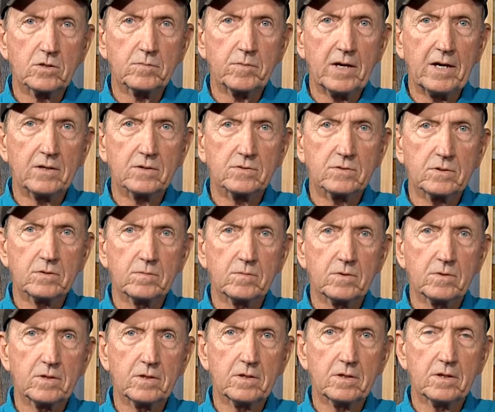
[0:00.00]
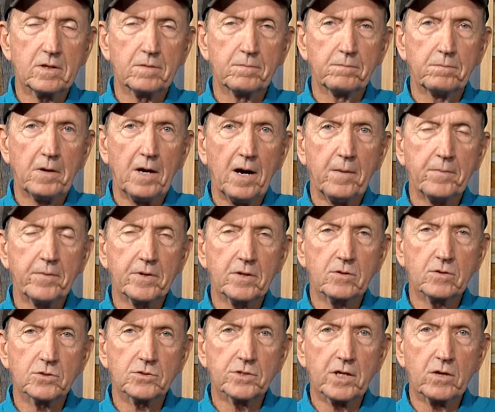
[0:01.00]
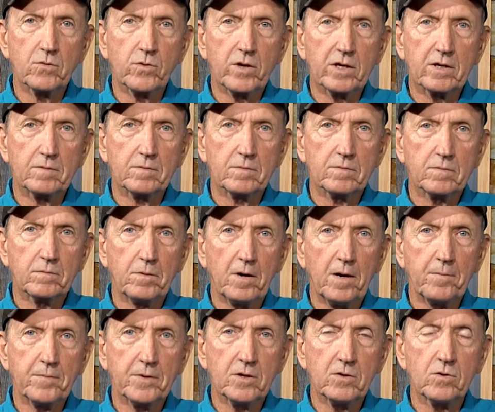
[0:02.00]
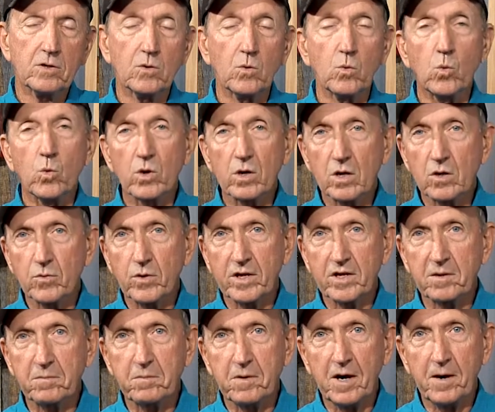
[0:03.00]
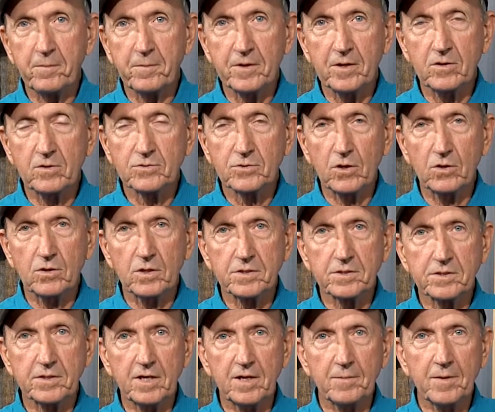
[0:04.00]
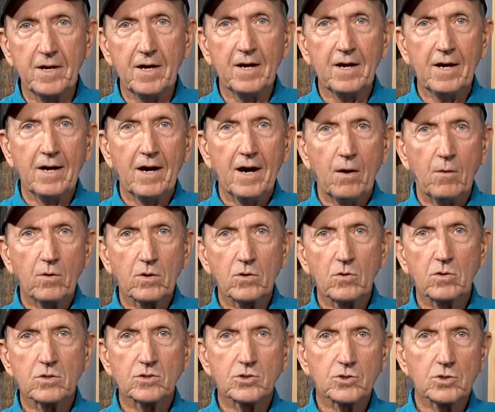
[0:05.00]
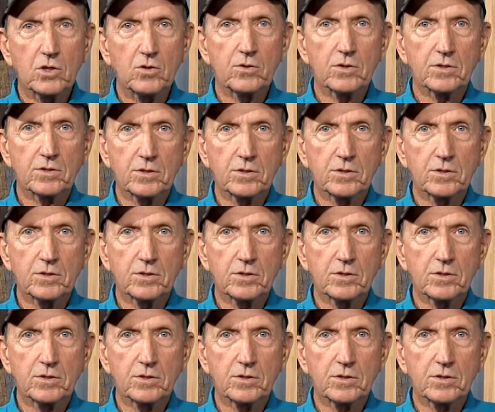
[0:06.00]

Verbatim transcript: about some the uh, Pompano, the state record Pompano, and the world record Pompano. So I looked it up. I am going to go and show it